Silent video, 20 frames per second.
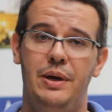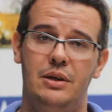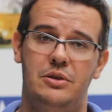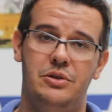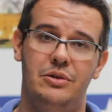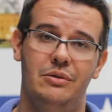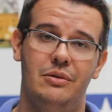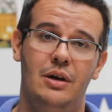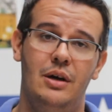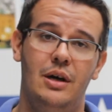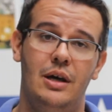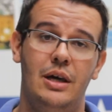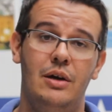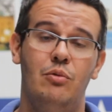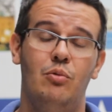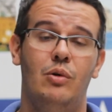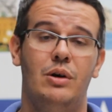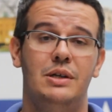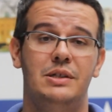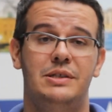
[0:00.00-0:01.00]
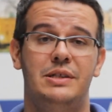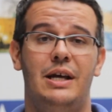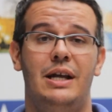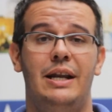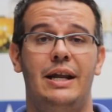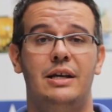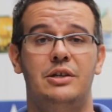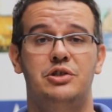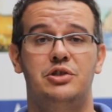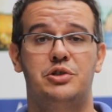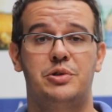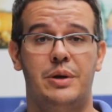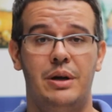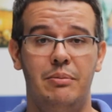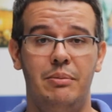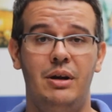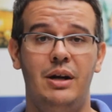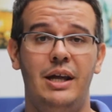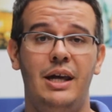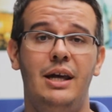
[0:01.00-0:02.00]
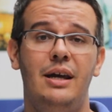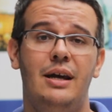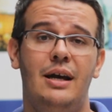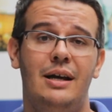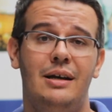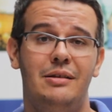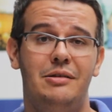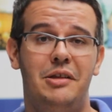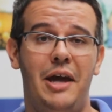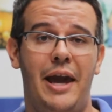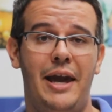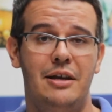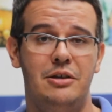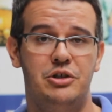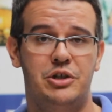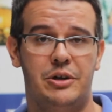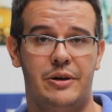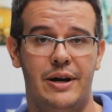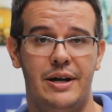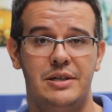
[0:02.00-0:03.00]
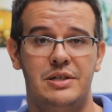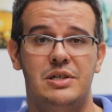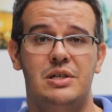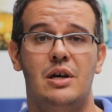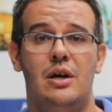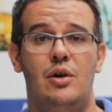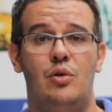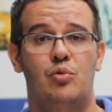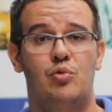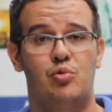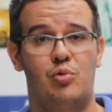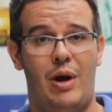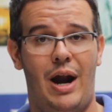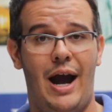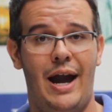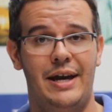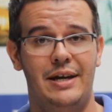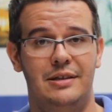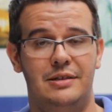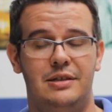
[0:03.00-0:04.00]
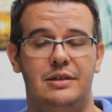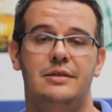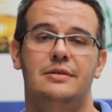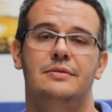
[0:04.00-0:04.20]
Picchu. It was an extremely dangerous ride.